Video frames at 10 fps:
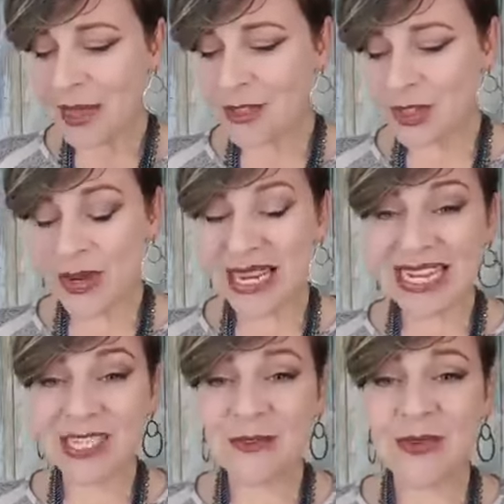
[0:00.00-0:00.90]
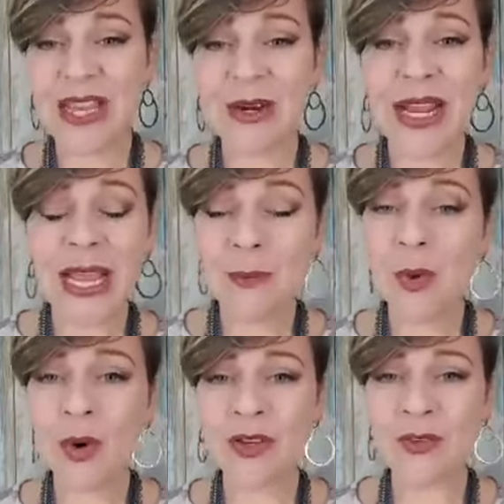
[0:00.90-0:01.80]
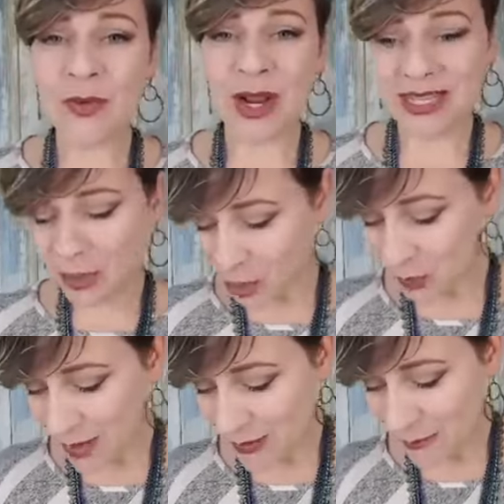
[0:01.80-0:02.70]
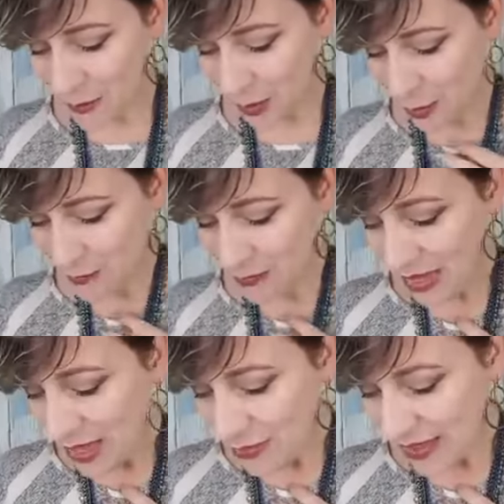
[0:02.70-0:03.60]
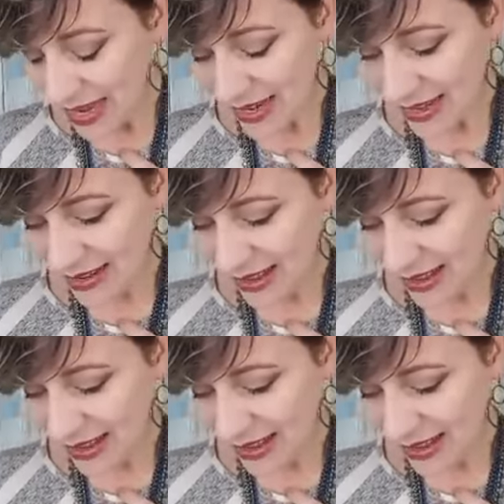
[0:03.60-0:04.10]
So it is very important for us to remember that,